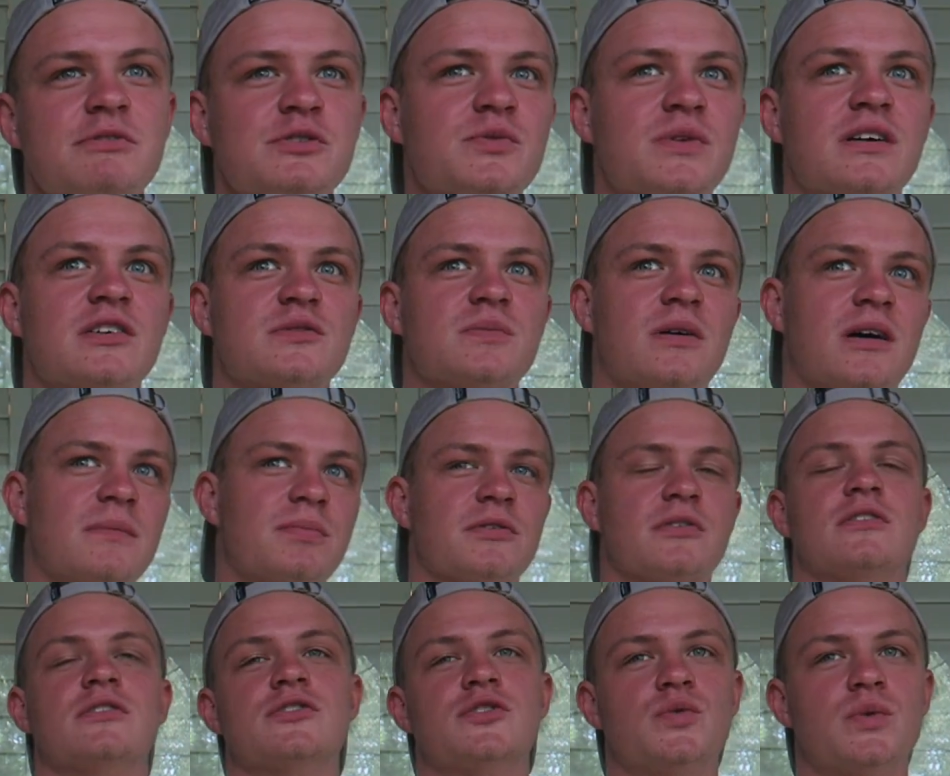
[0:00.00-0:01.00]
It was when I was
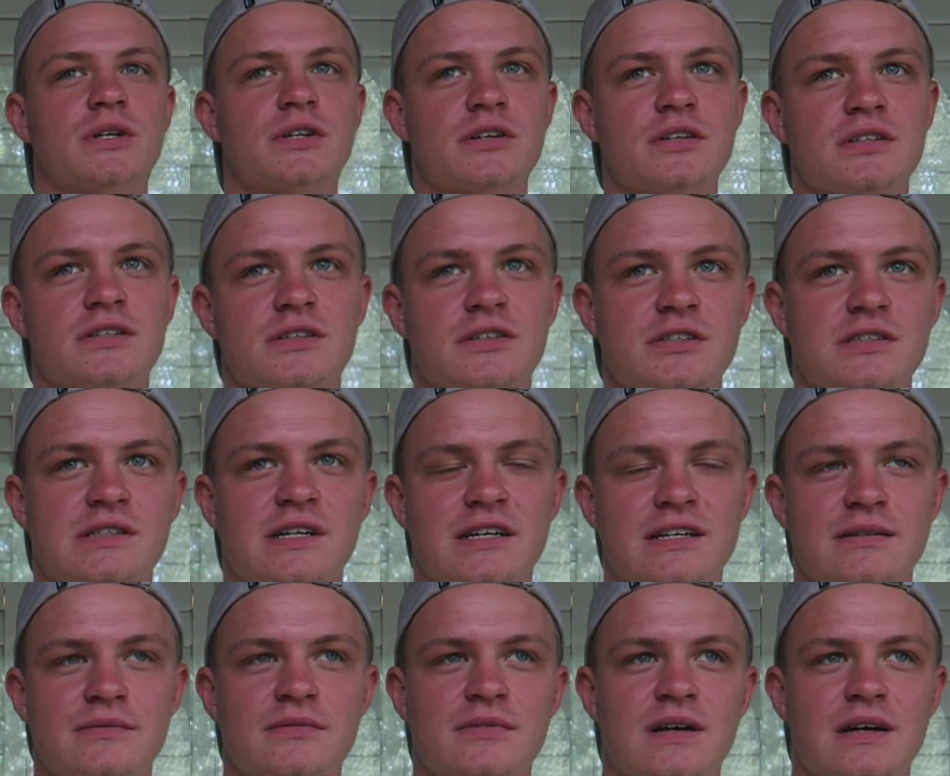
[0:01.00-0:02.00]
popular on Twitter, so
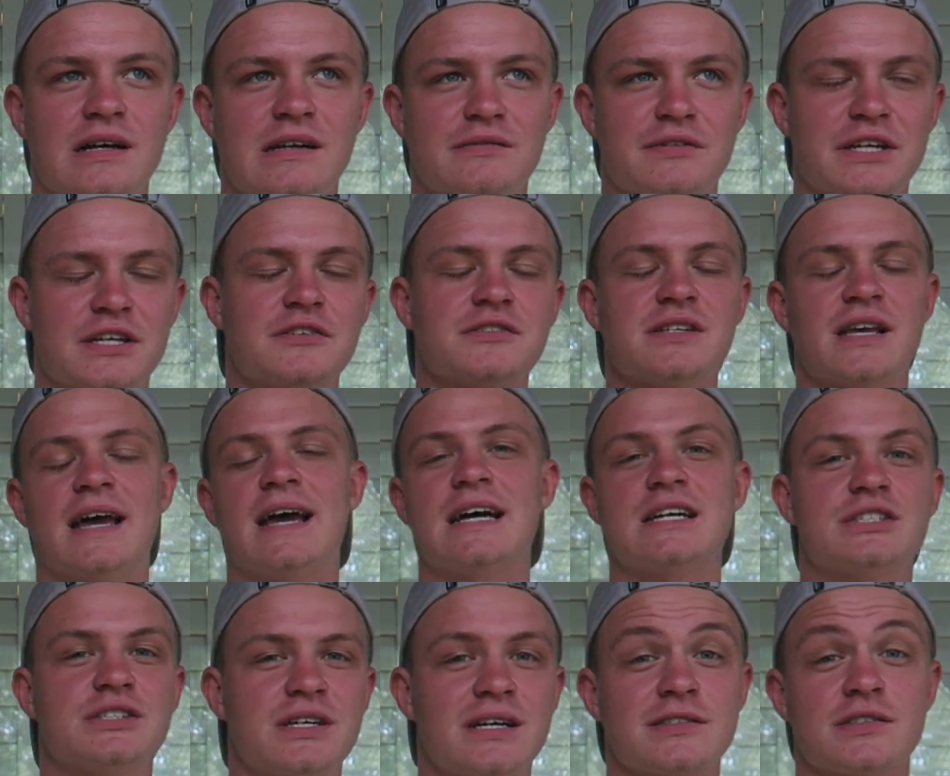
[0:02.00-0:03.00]
like they'd use the
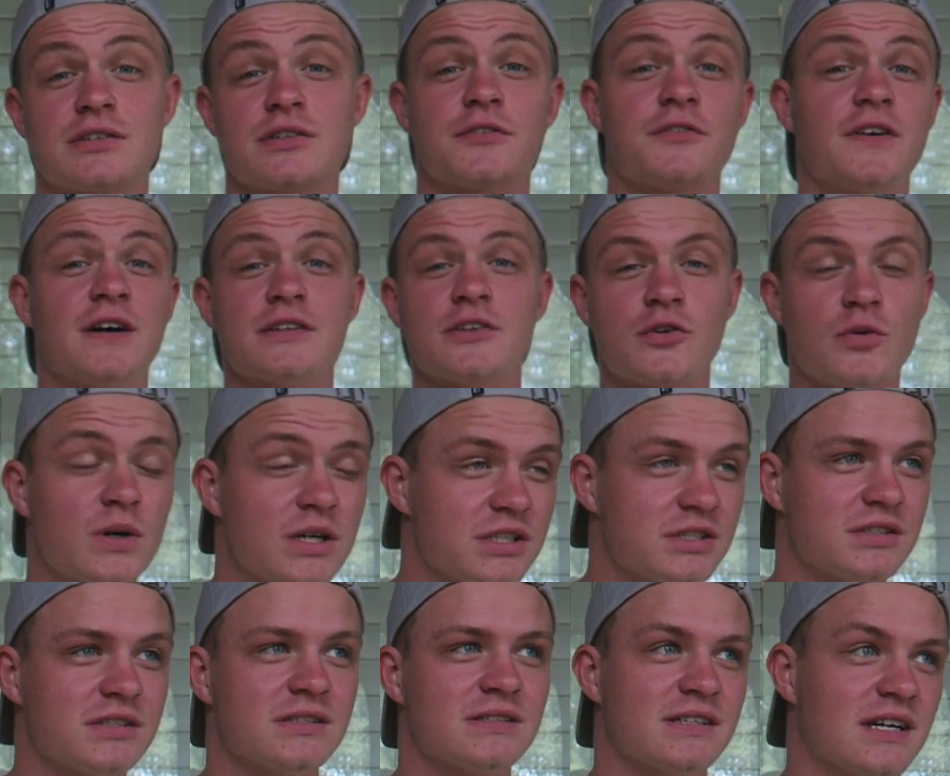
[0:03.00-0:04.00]
hashtag so I could find the
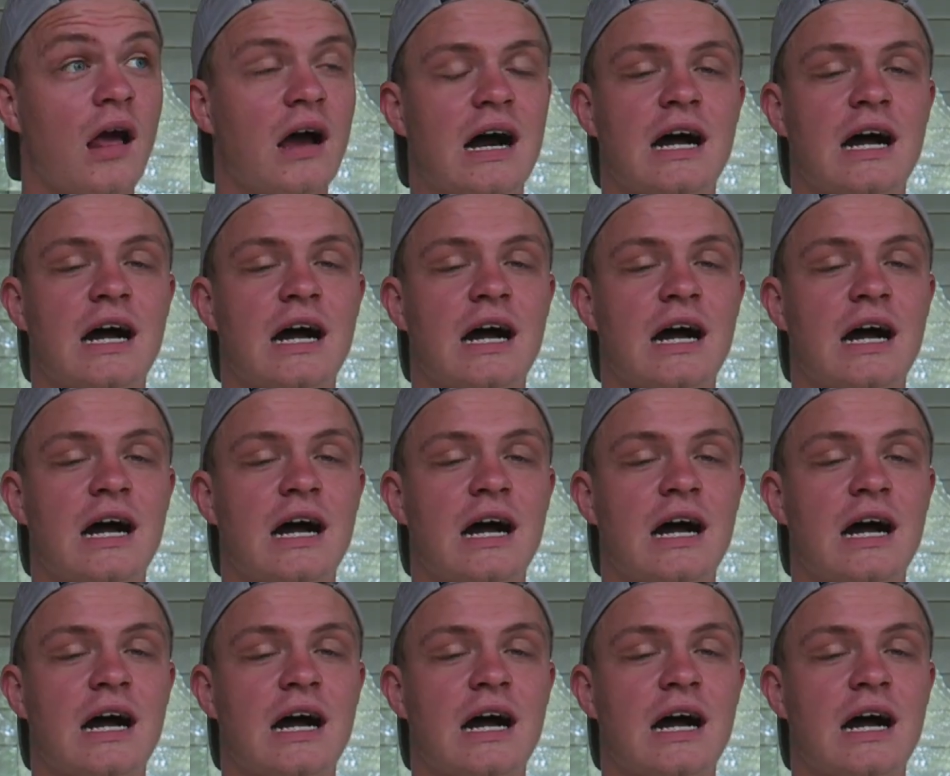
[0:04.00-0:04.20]
questions.